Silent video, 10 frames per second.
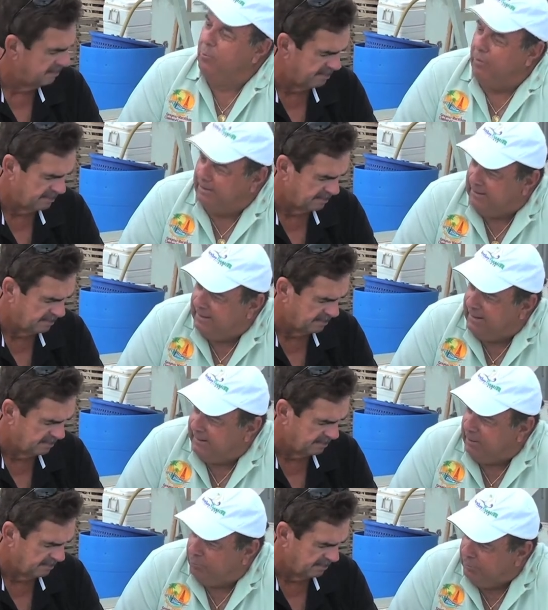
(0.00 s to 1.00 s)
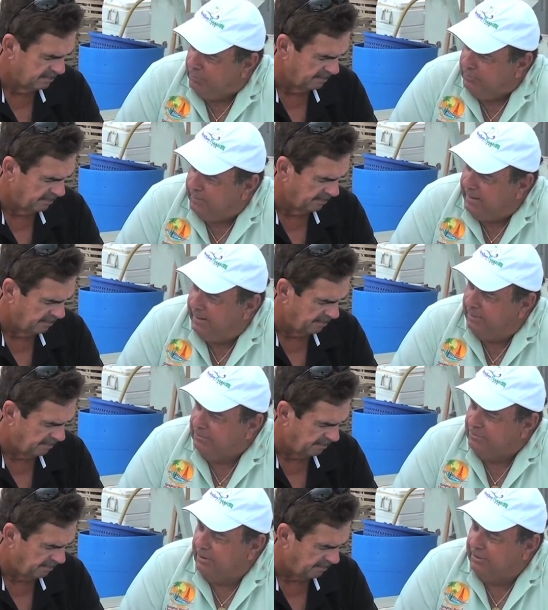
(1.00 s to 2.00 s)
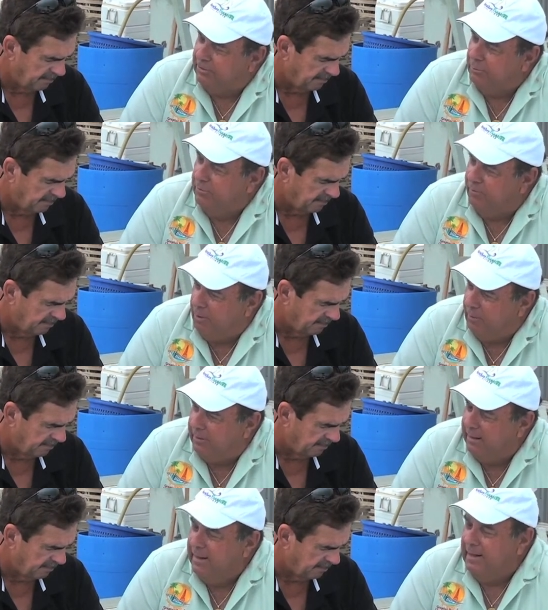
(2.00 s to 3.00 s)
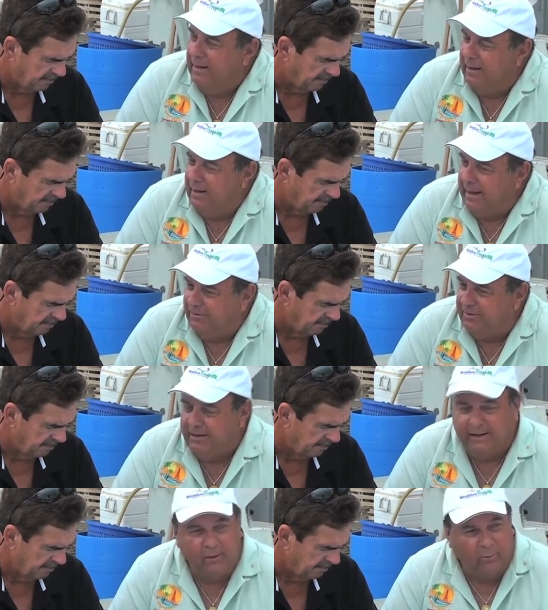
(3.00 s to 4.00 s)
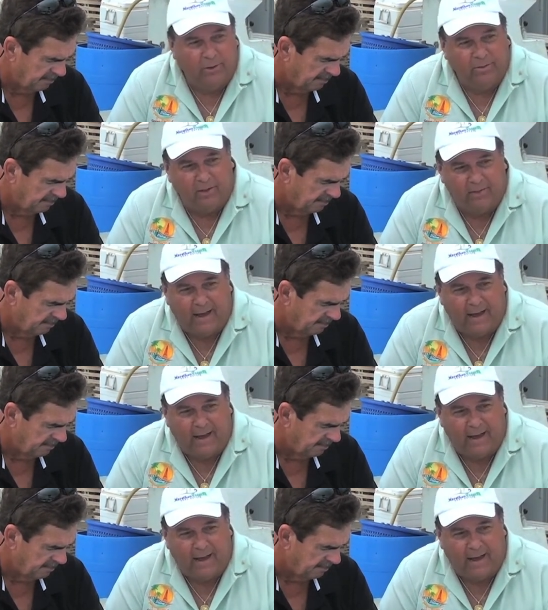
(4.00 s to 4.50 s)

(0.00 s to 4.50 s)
Speaker 1: project got approved and they're starting to move forward. Uh, as they did with uh, the